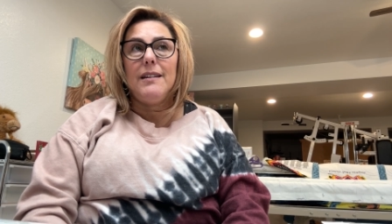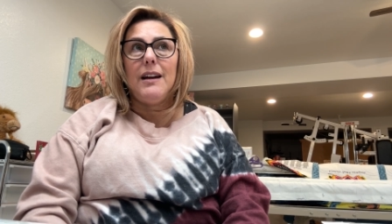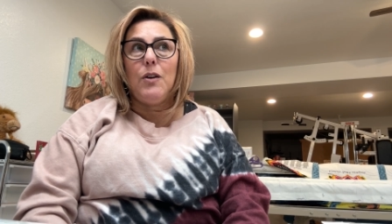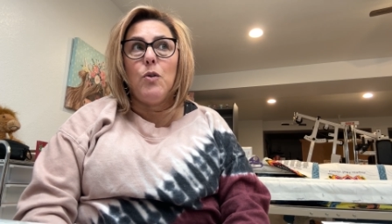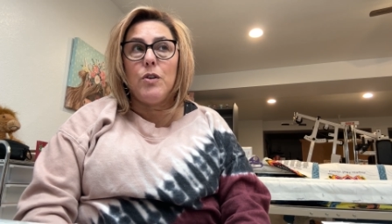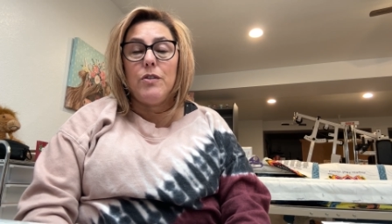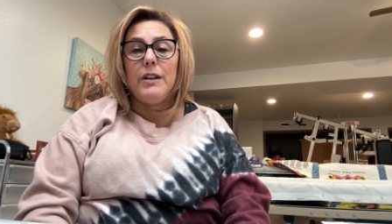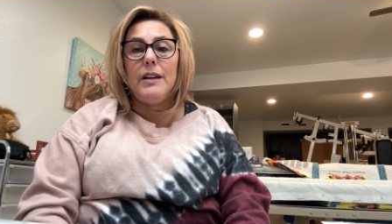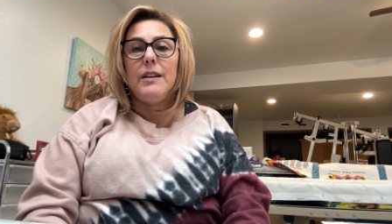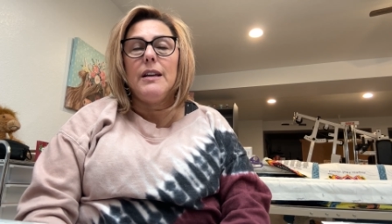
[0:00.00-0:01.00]
I ordered
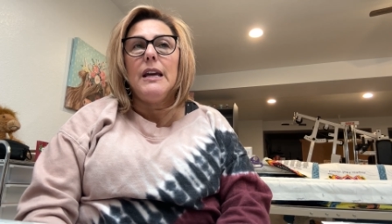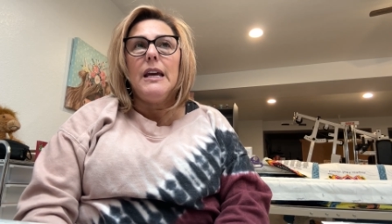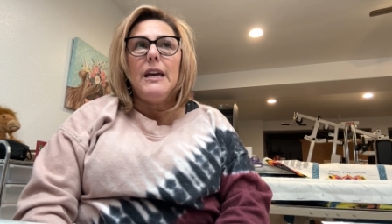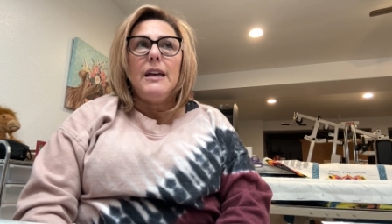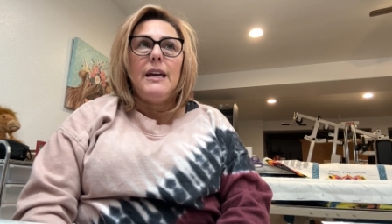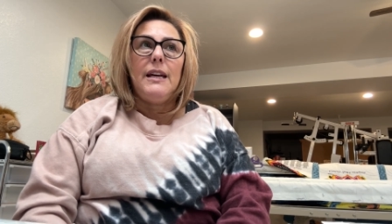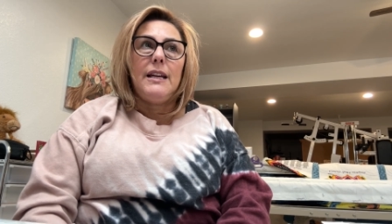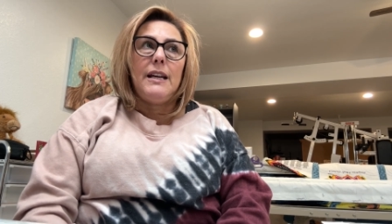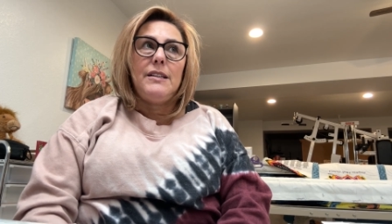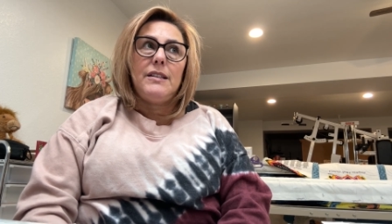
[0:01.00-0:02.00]
it,
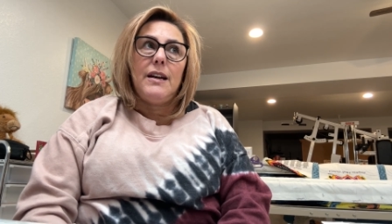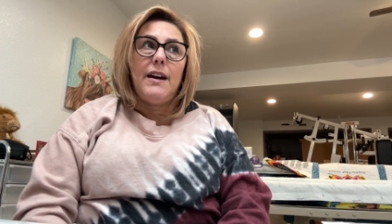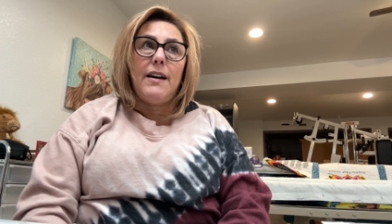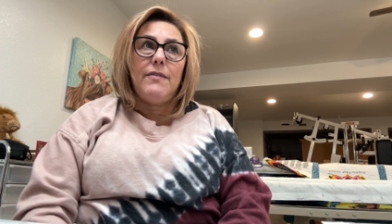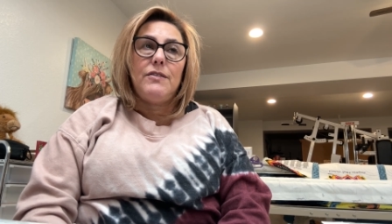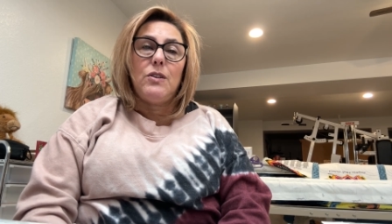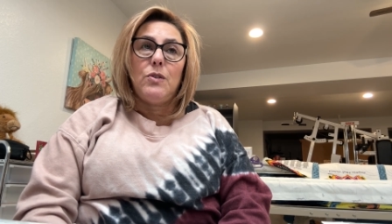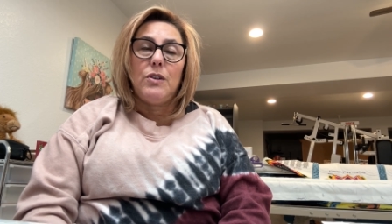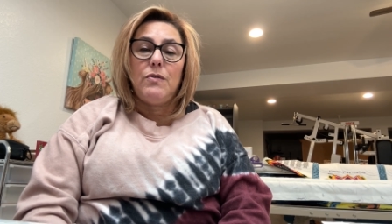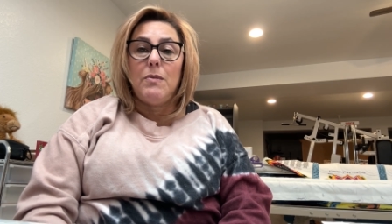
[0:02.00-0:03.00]
and I still have to
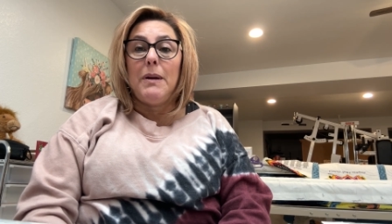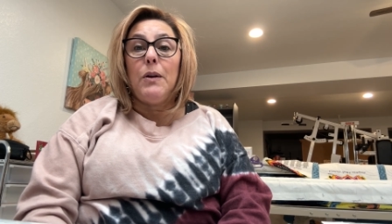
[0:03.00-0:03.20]
order for my